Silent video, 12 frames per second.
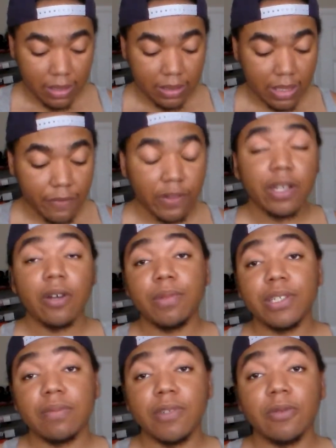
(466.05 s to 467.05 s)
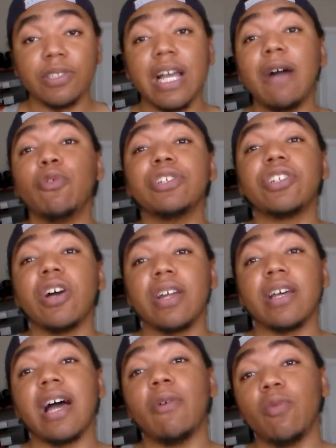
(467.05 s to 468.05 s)
It's definitely gonna be some dope shit. I want y'all
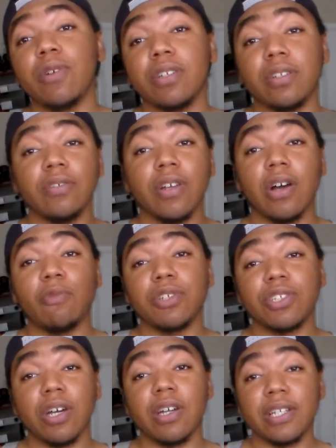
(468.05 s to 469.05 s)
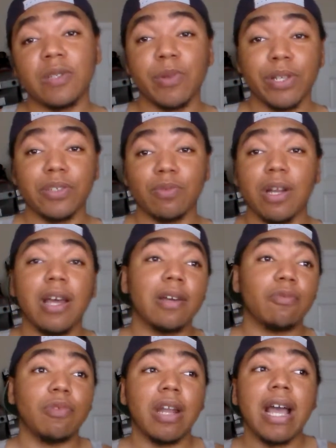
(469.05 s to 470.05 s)
to I want you know, I want y'all to experience what
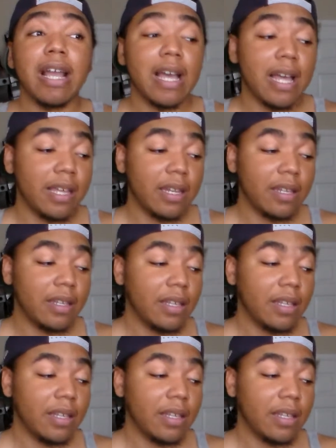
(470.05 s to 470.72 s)
I what I got.